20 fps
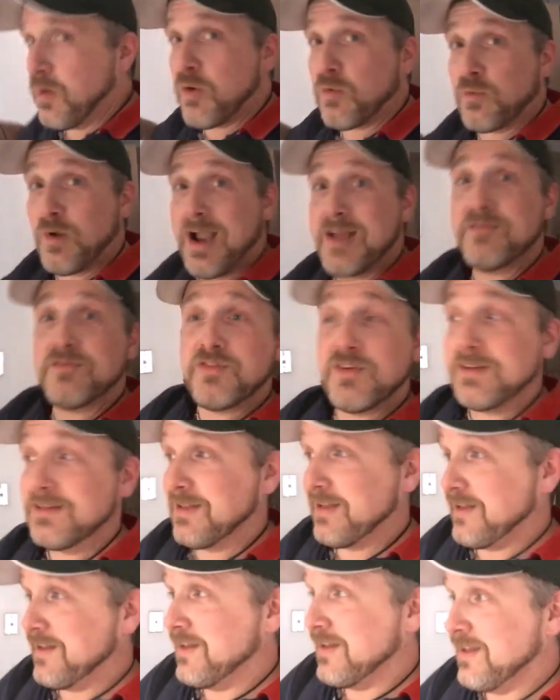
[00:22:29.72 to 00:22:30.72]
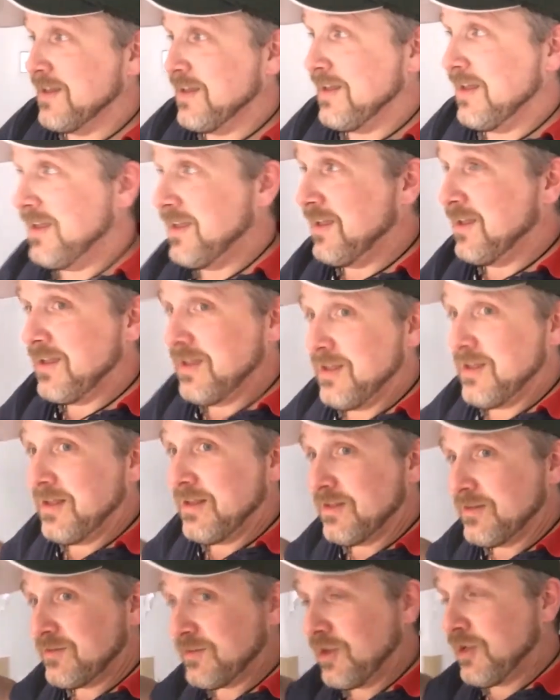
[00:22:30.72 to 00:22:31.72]
who are rightfully
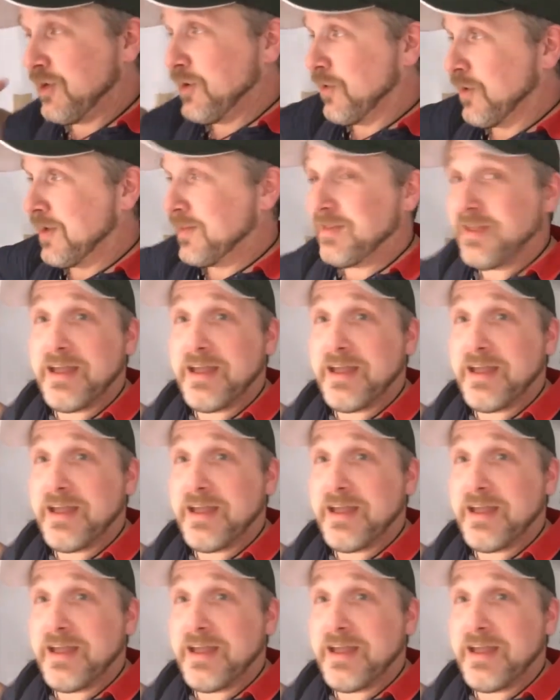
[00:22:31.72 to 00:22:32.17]
securing